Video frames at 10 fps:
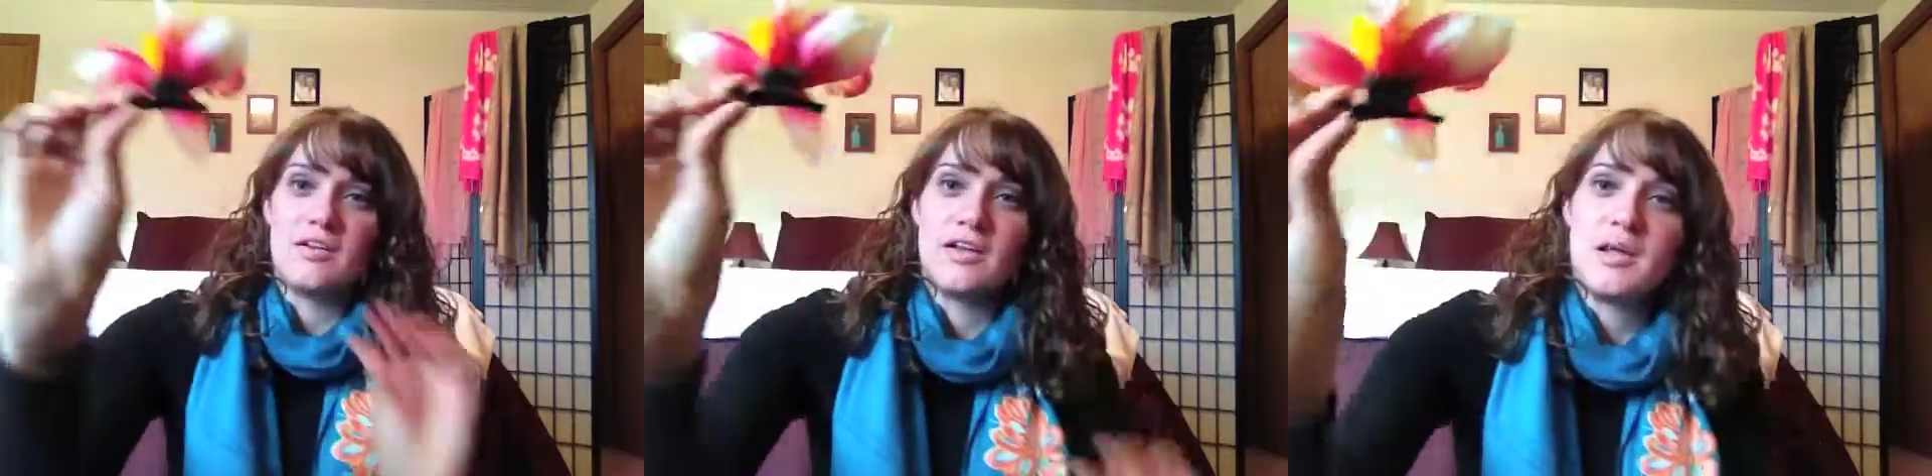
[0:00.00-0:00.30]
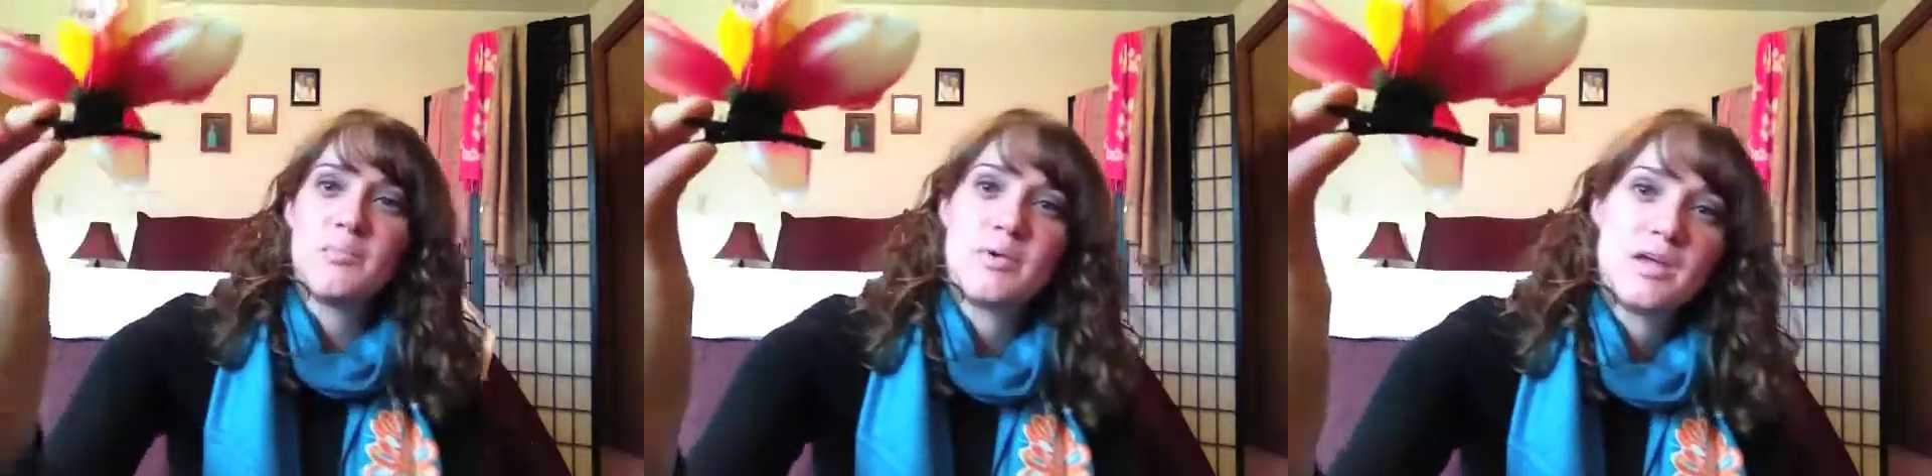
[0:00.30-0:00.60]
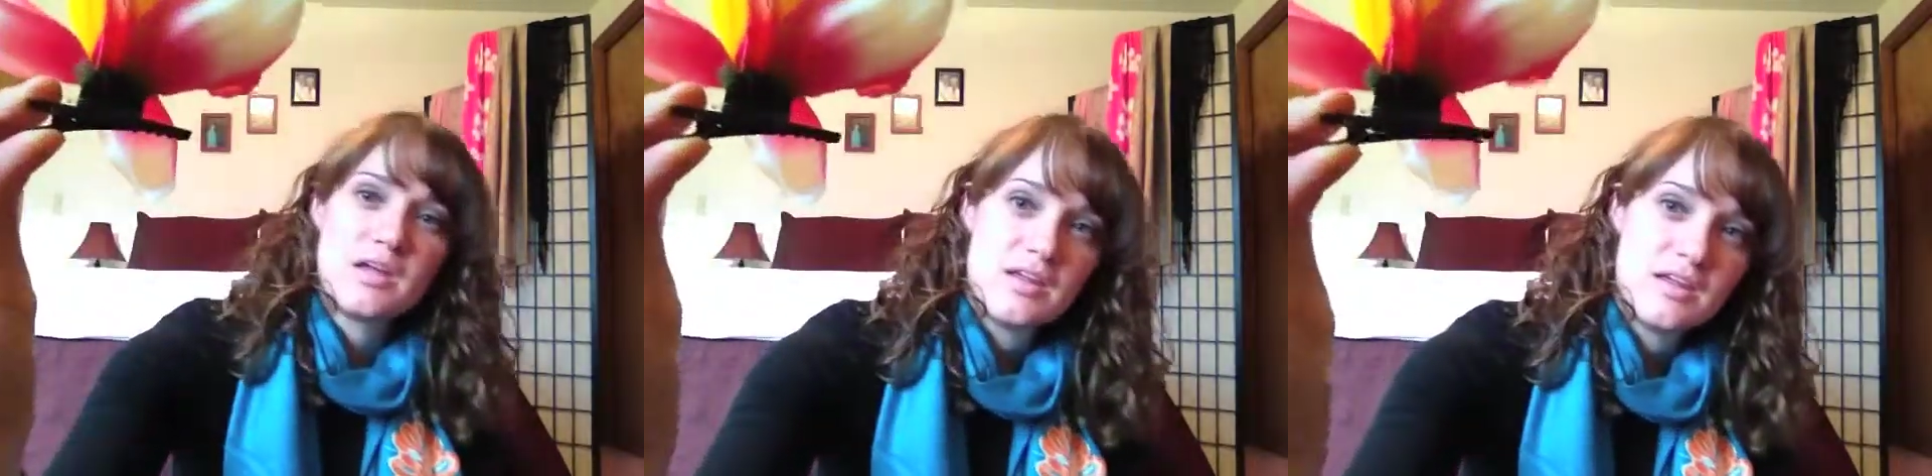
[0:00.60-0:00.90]
clip.
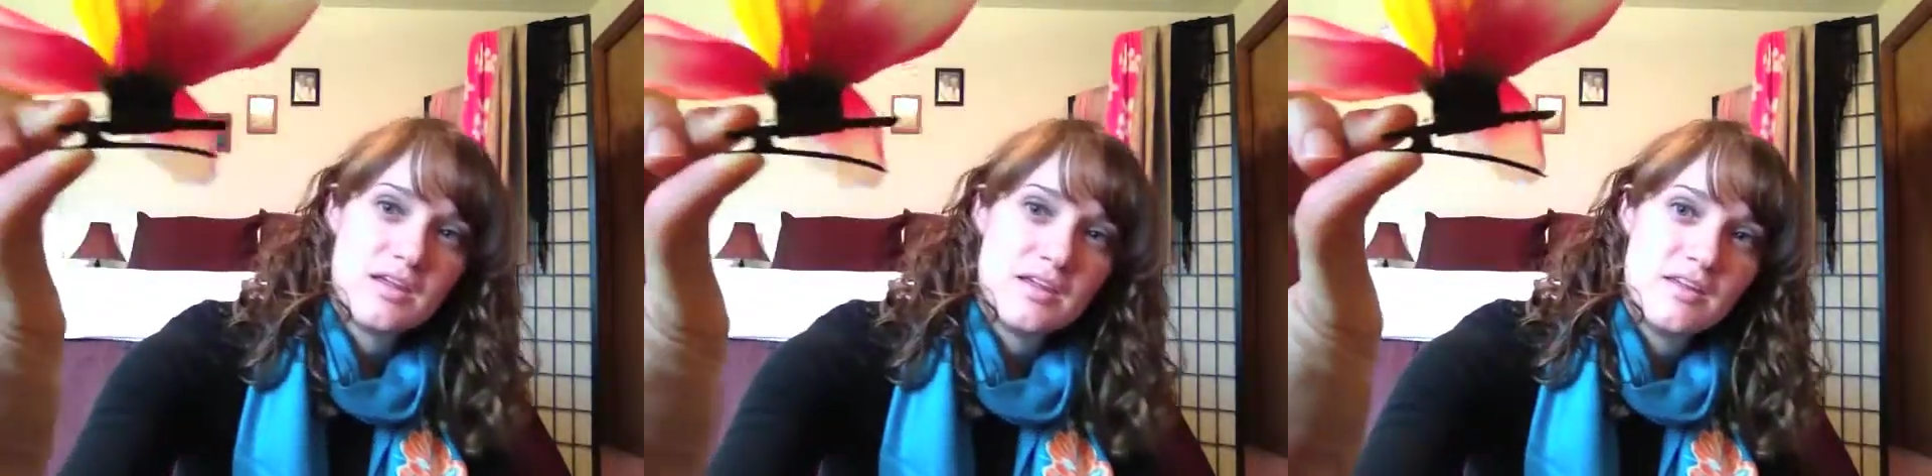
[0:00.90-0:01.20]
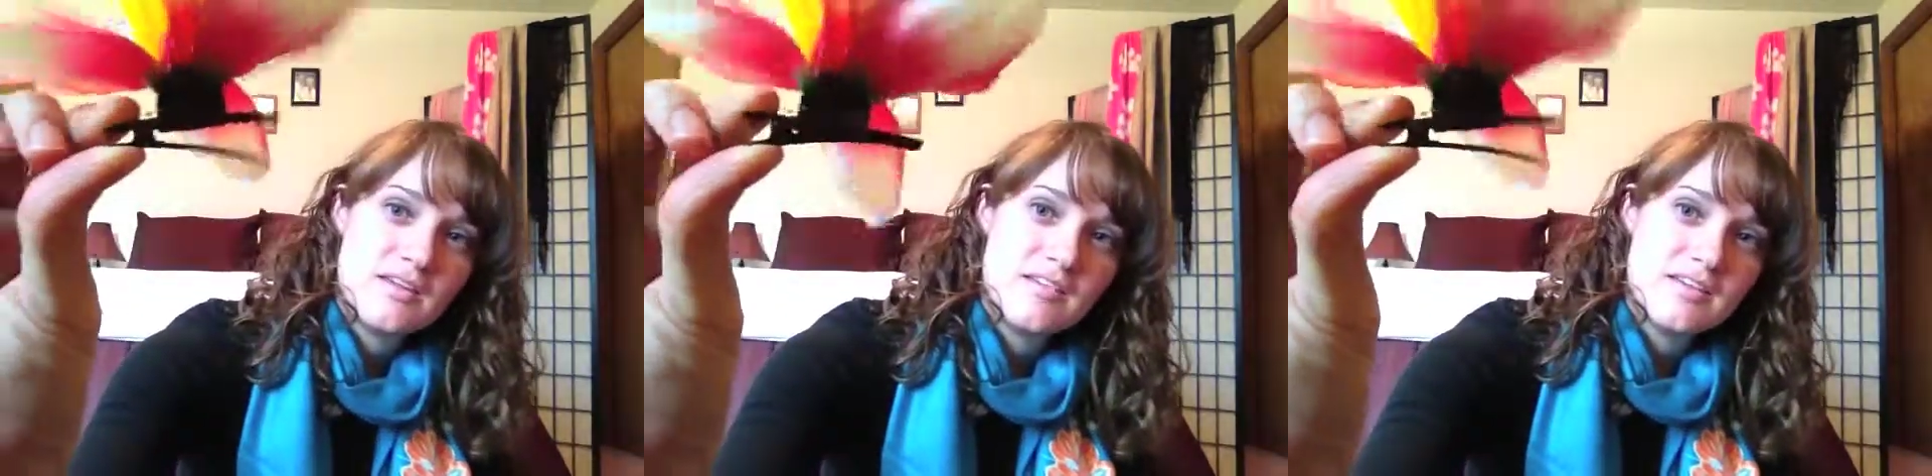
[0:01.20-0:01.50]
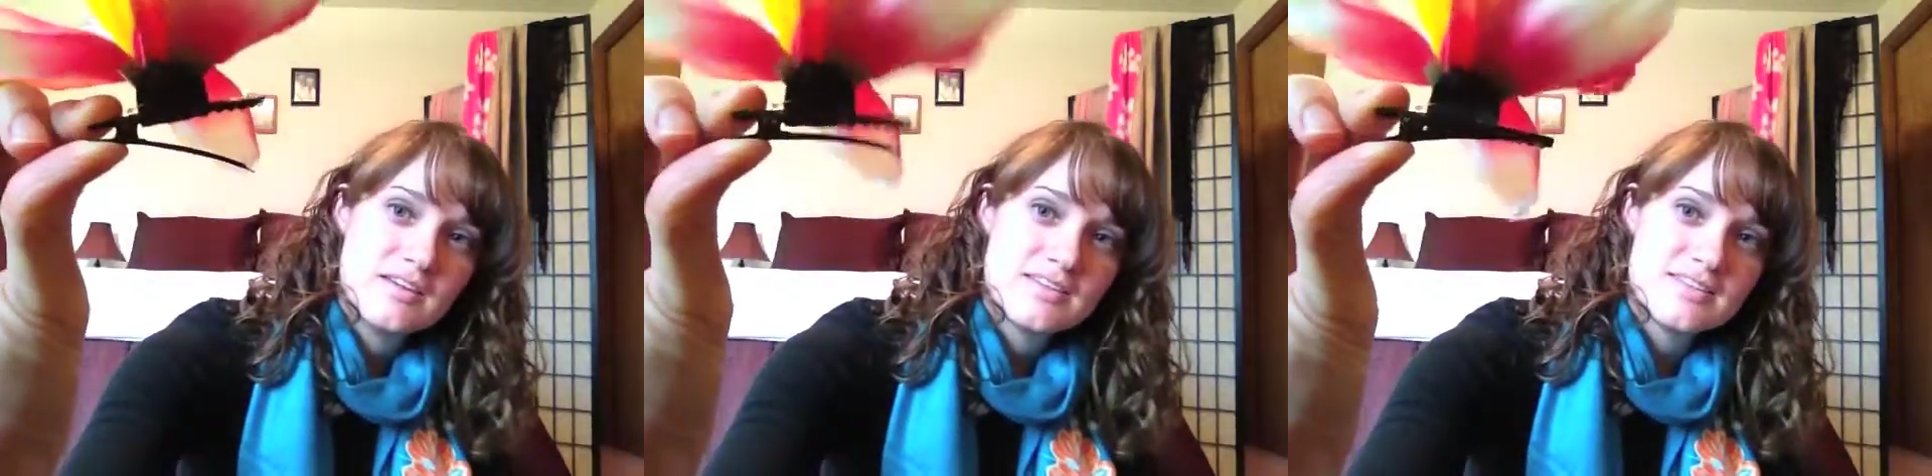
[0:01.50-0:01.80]

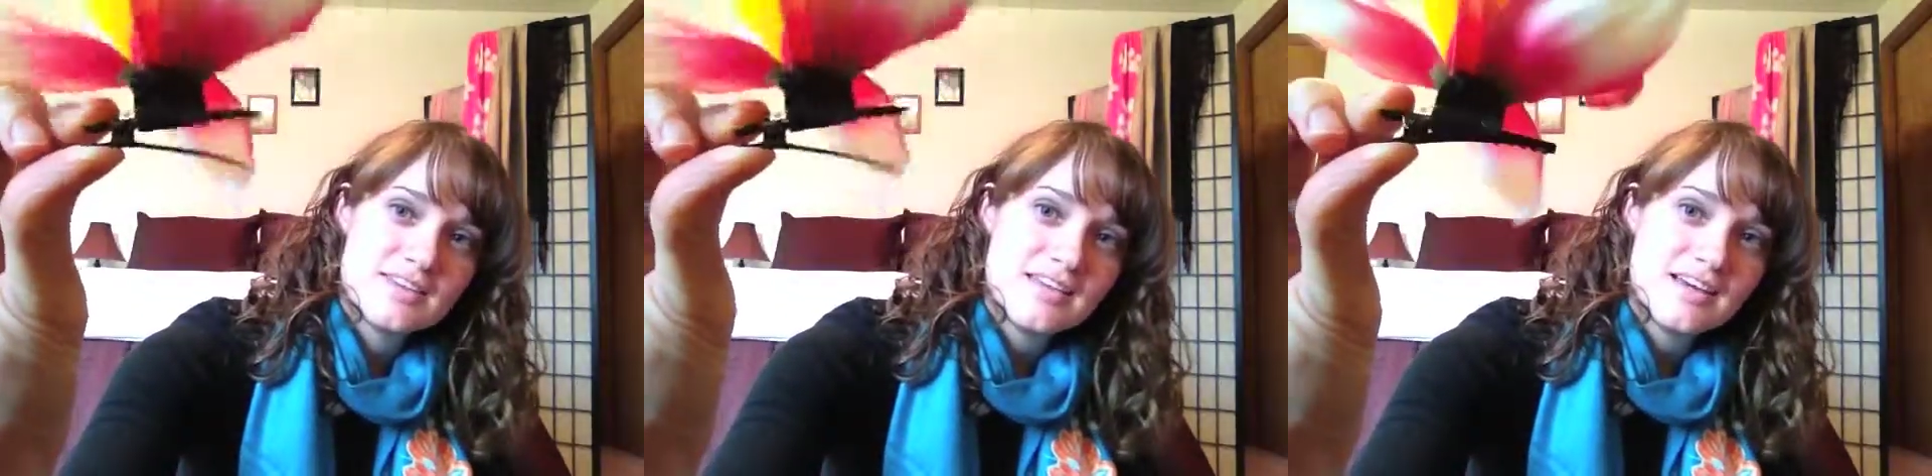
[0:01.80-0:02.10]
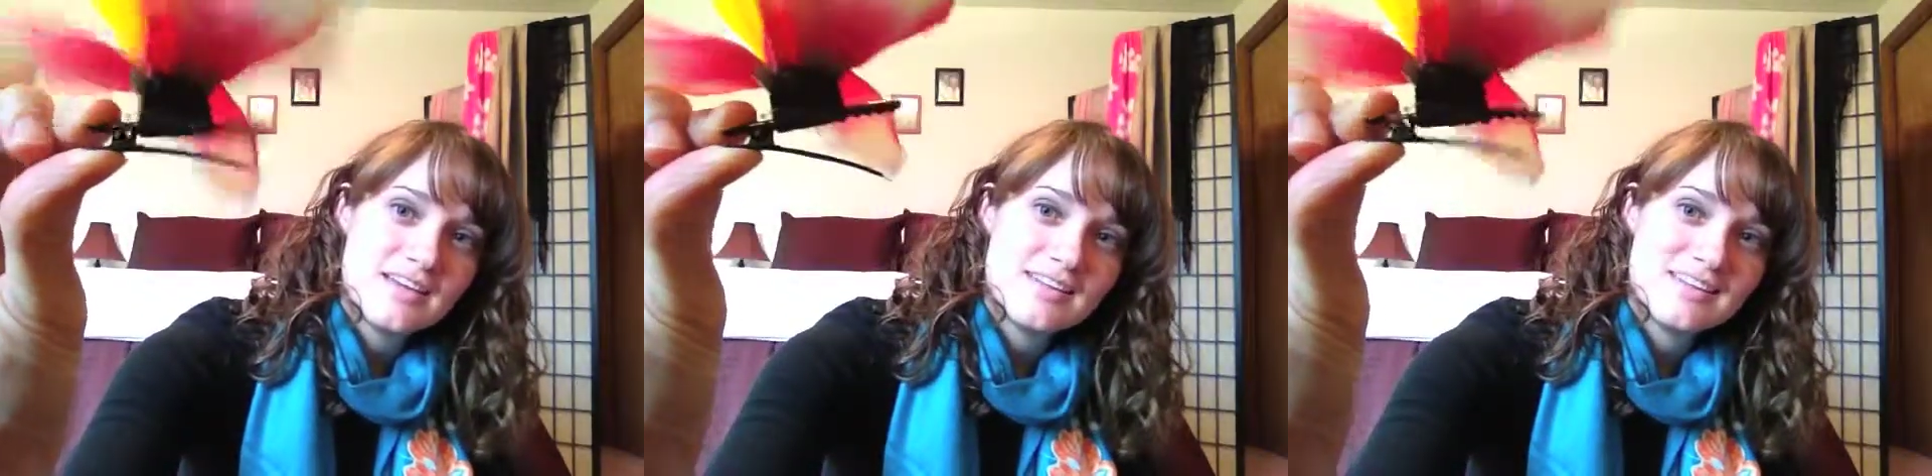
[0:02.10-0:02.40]
You can see that.